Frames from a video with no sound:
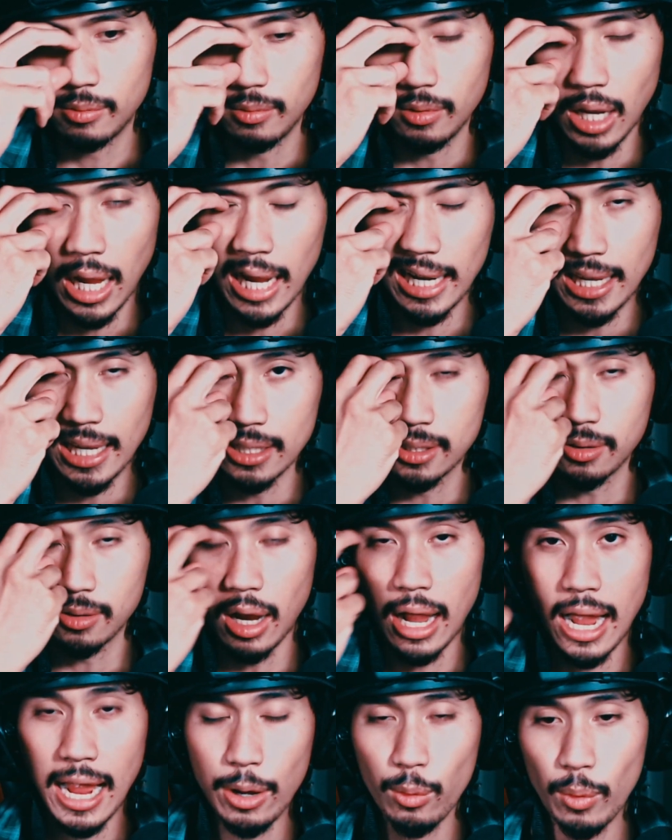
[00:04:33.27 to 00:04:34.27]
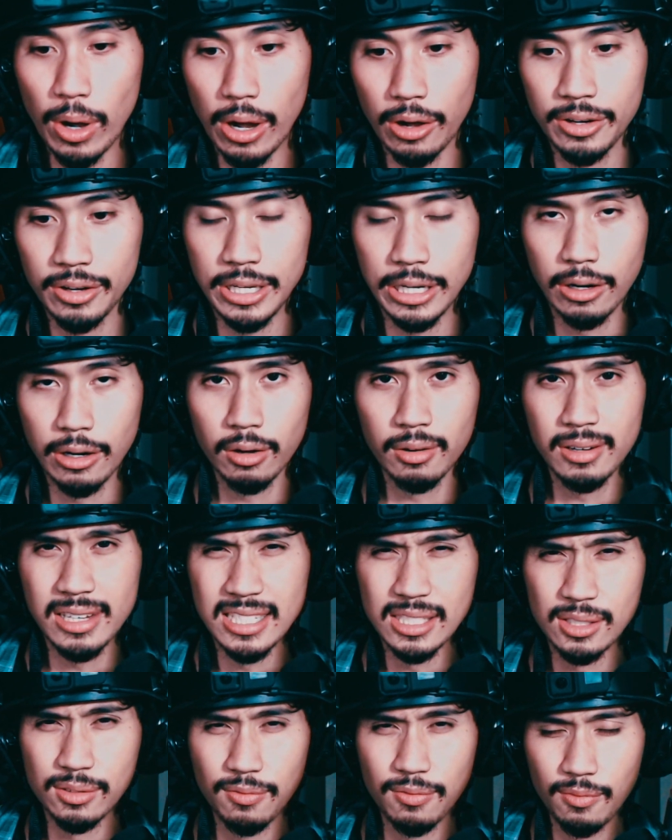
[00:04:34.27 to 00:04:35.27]
I guess eyewear here
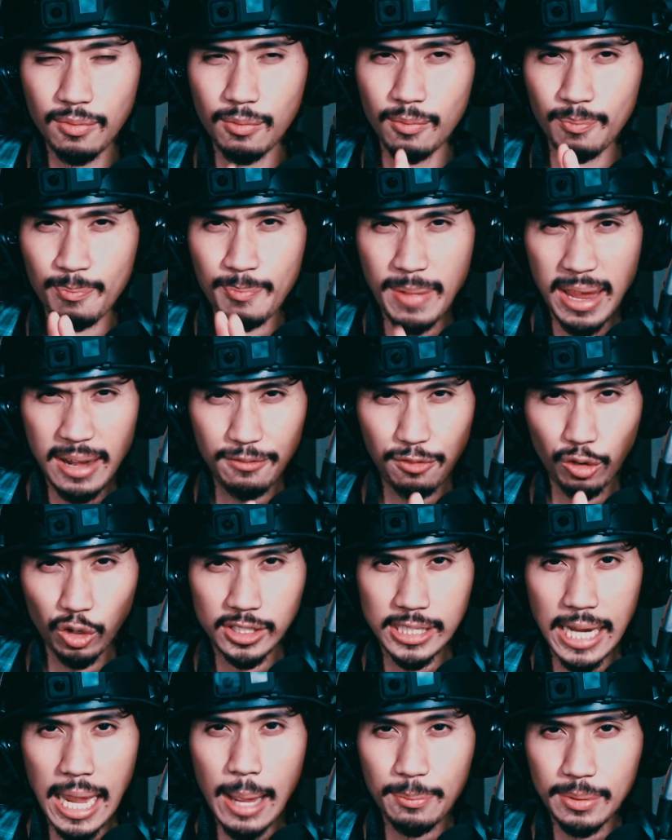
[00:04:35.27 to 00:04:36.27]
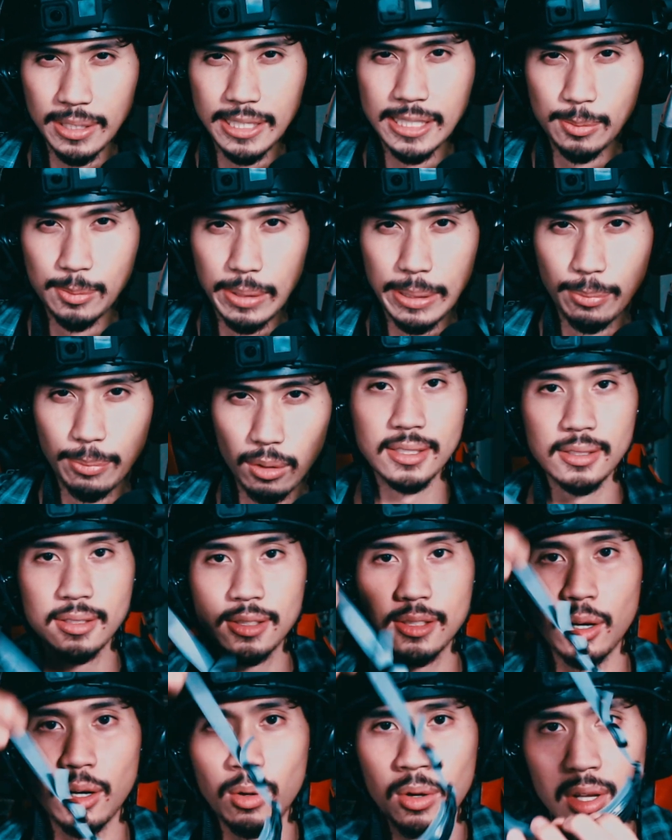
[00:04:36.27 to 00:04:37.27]
is meant for Japanese people.
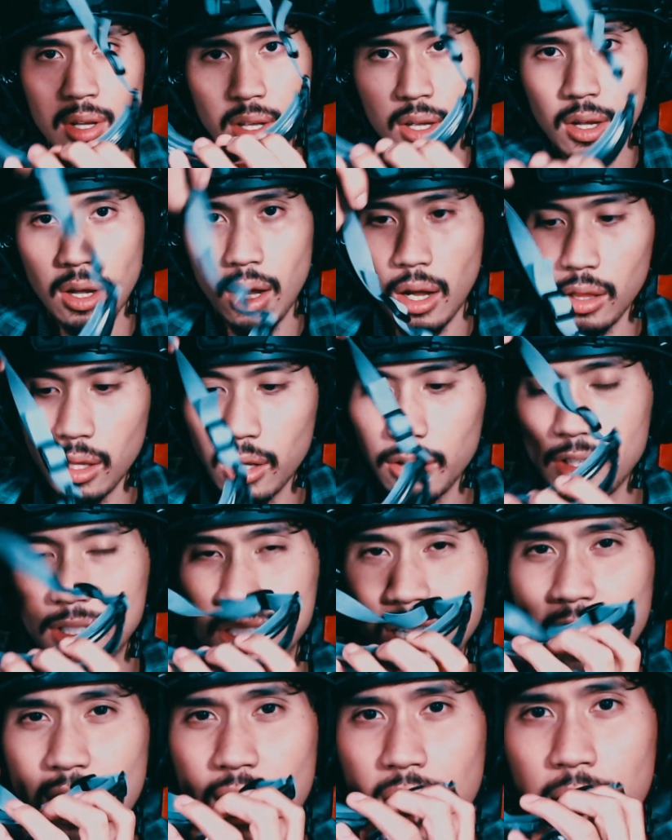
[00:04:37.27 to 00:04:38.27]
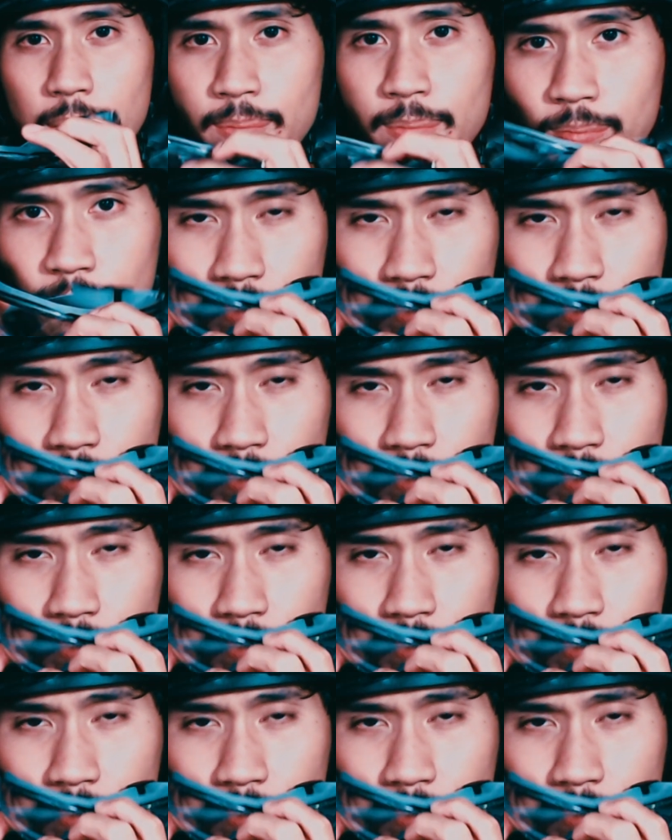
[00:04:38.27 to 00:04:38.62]
So a lot of the time